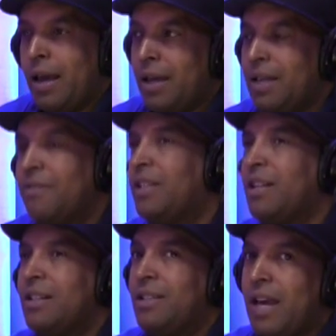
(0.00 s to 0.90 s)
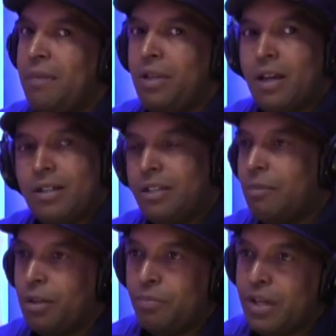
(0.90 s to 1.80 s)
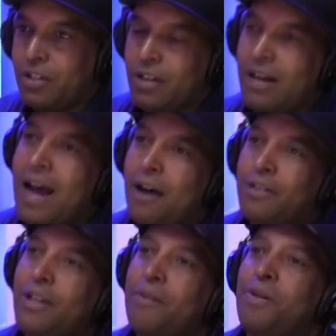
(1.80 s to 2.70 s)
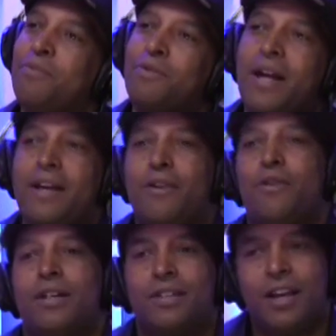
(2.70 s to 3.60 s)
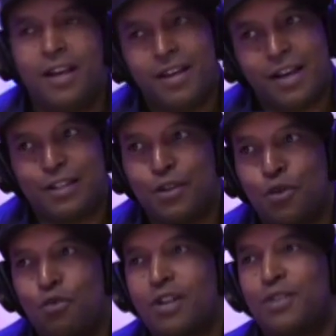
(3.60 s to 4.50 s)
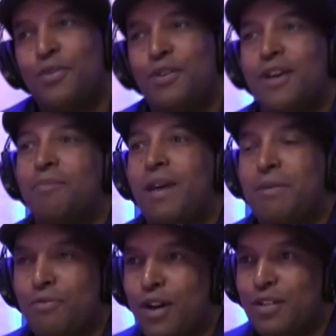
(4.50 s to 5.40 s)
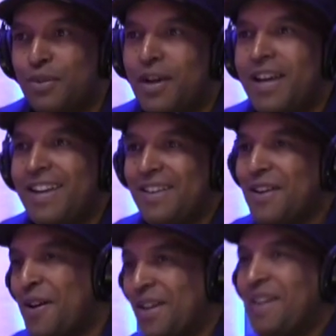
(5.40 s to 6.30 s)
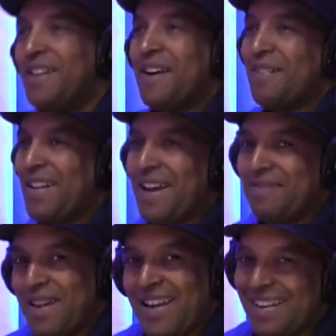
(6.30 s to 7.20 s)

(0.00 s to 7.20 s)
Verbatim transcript: and even to this day because of some of the pictures that are out there, people are like, oh, that's that's little Russell, you know, that's baby oh, Russell, yeah. you know, they look at me like that, you